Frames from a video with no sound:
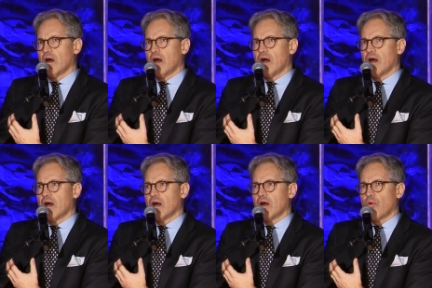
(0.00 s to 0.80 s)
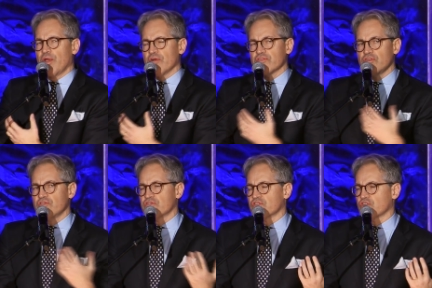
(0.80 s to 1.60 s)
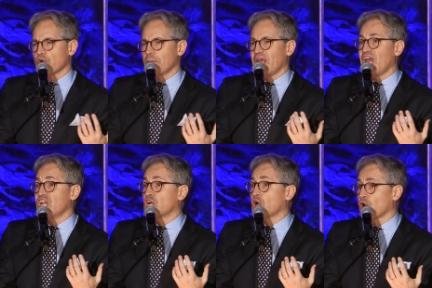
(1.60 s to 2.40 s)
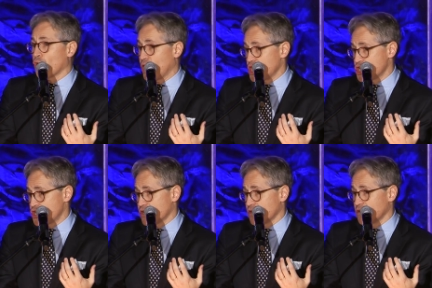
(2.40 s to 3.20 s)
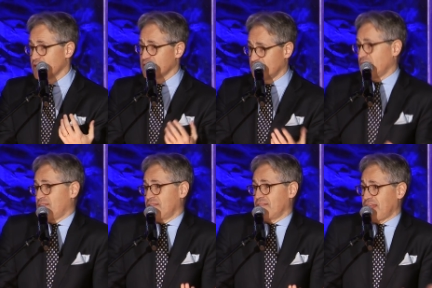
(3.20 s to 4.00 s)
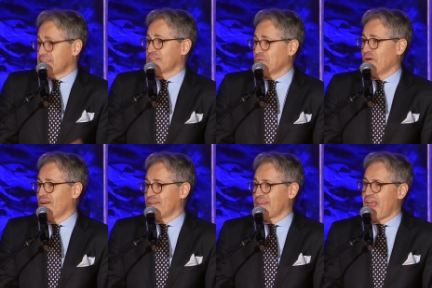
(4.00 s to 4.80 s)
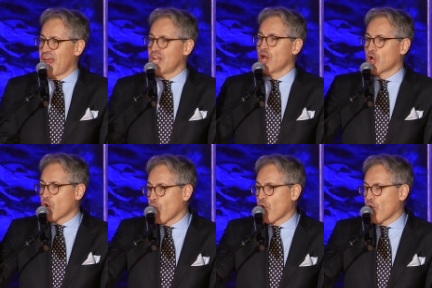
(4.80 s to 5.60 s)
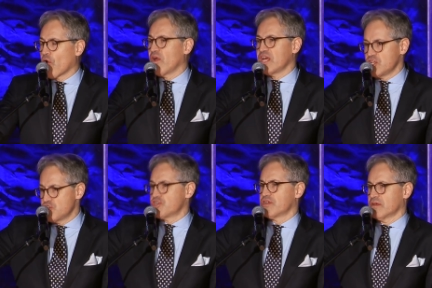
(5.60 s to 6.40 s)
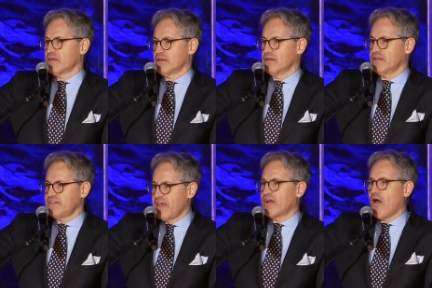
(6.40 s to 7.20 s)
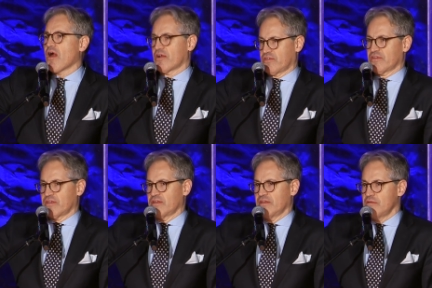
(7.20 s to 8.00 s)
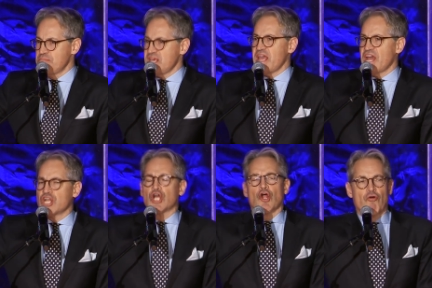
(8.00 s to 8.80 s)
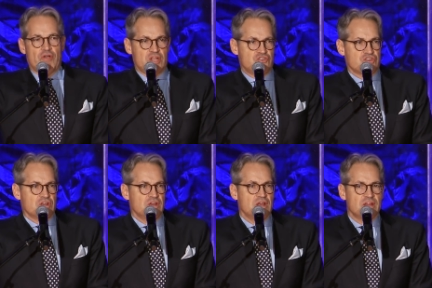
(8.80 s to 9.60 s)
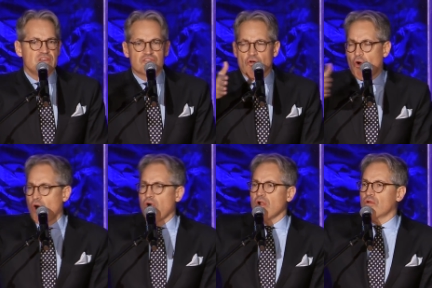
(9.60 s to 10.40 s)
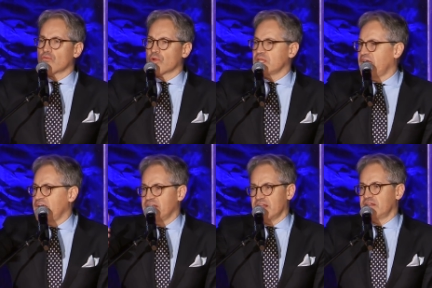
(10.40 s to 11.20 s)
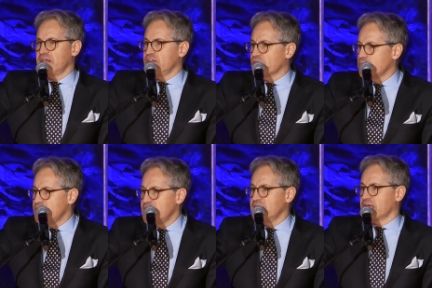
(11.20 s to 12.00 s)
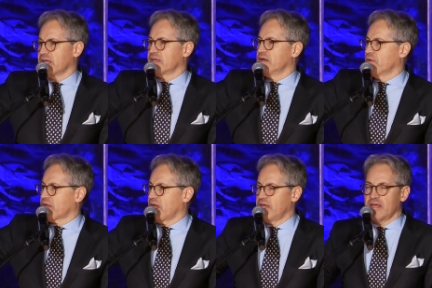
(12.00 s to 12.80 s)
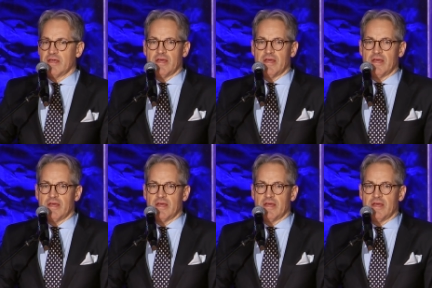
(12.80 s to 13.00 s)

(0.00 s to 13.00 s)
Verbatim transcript: Uh, we also use the term encouraged. That's the word, encouraged. Take heart. Be encouraged. These are all related in their meaning, okay?